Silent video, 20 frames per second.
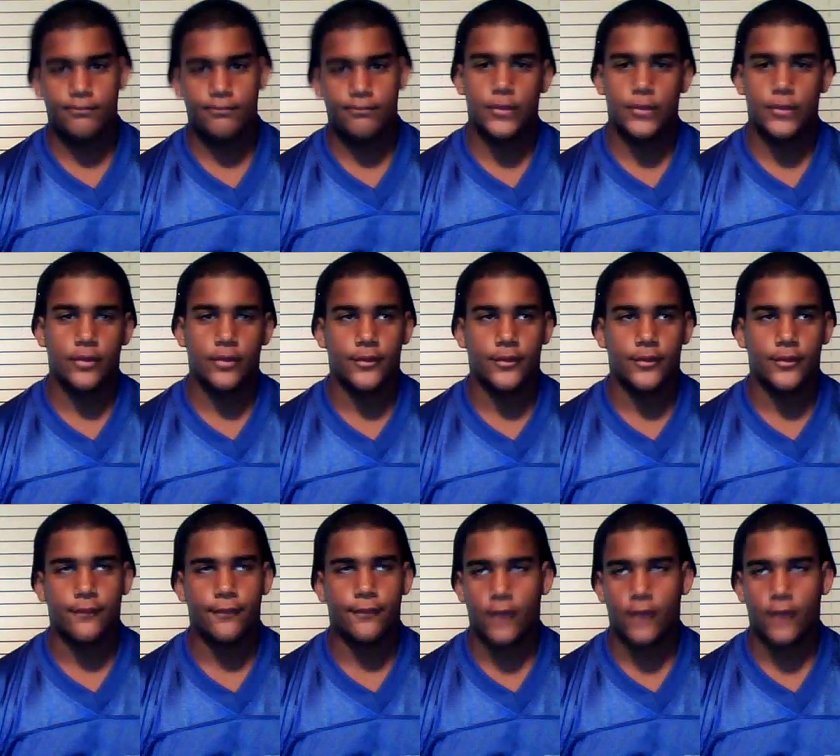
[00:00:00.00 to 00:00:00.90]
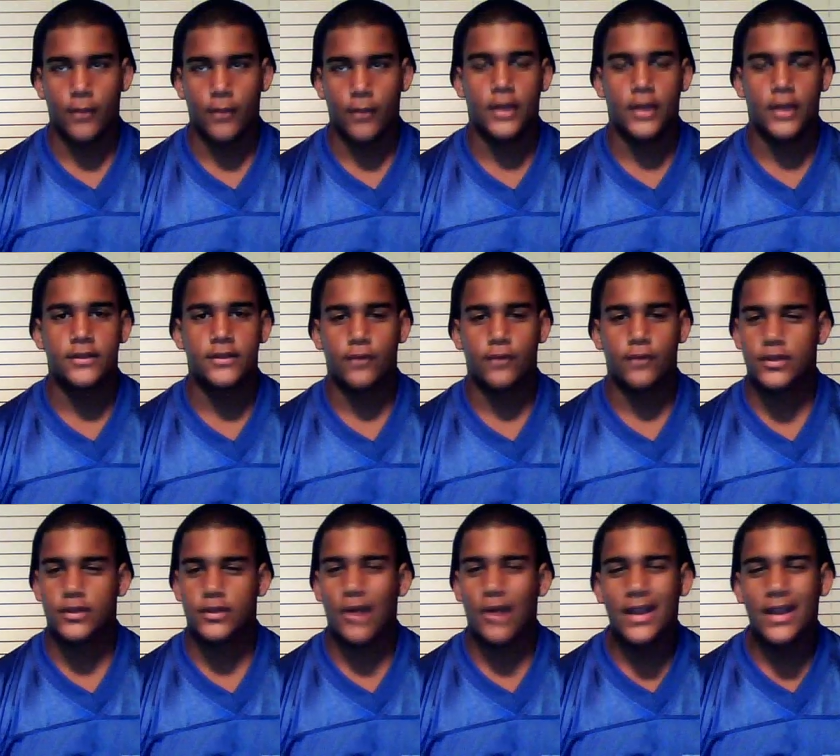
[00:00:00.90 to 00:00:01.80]
They're from
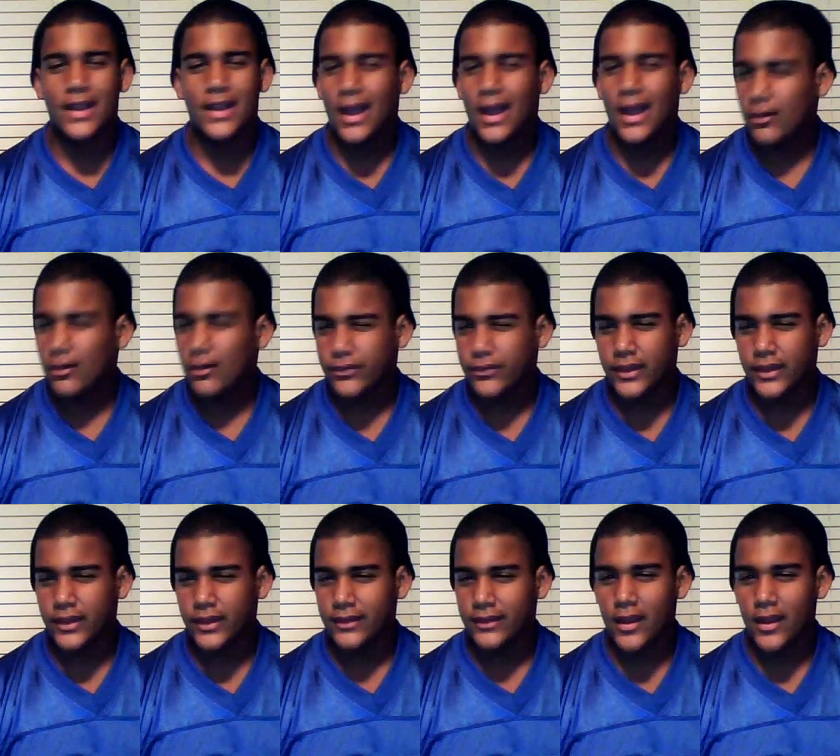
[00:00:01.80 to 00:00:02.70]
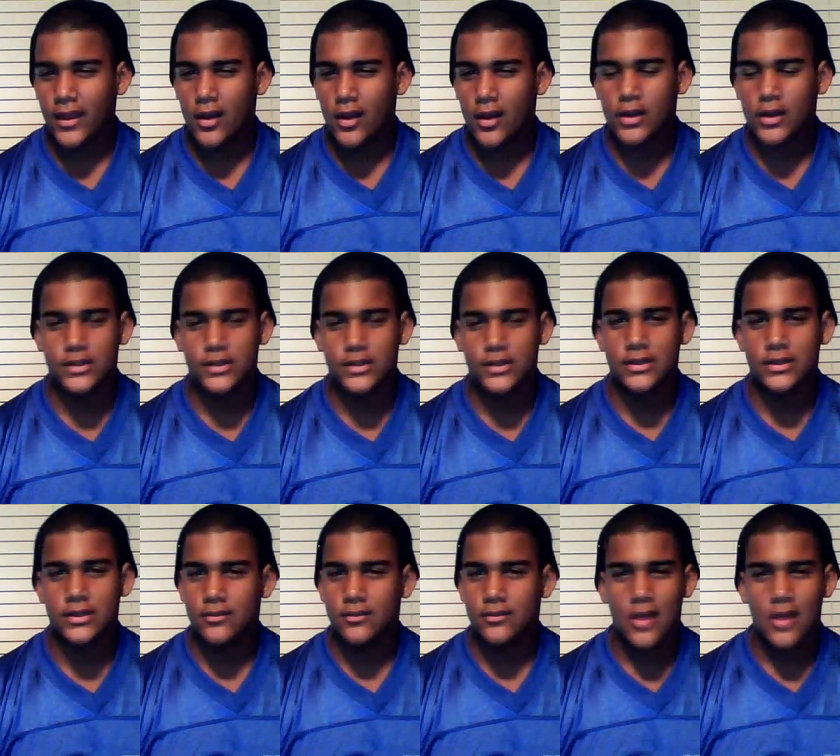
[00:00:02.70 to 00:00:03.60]
1942. I don't think they are, because then
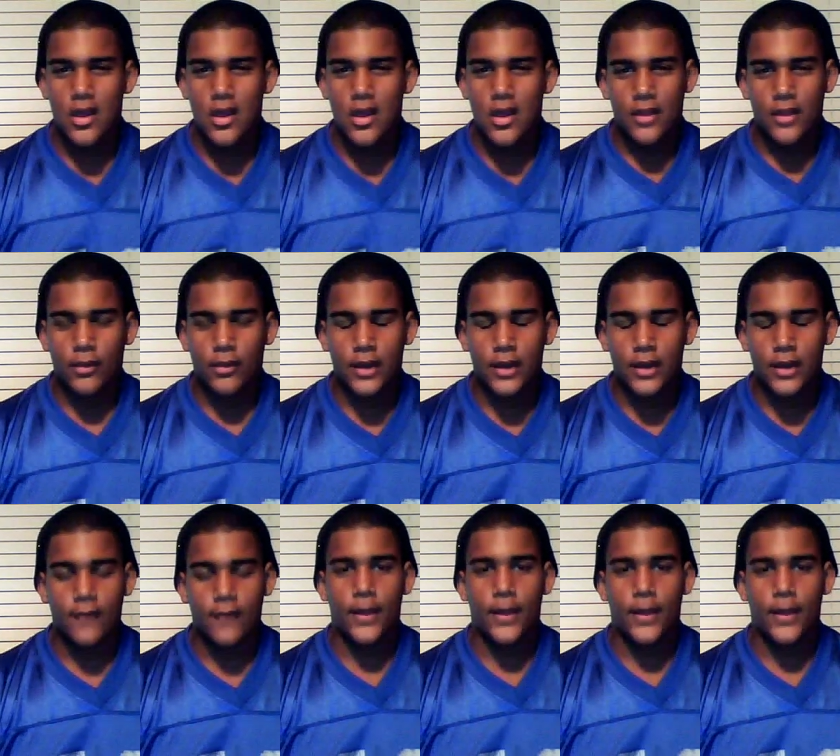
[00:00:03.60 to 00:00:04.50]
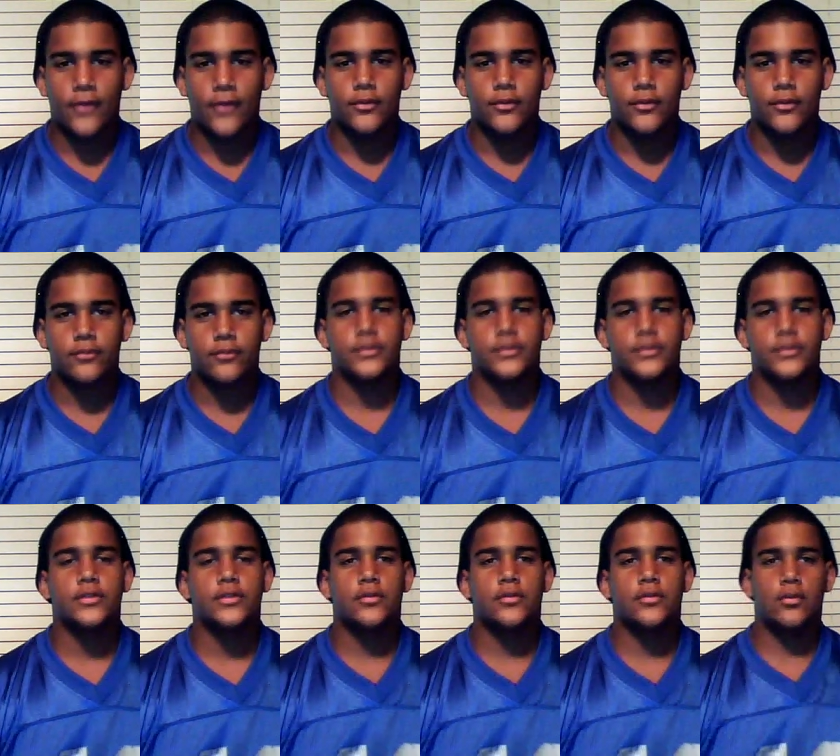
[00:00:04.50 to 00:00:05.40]
they wouldn't have bathrooms.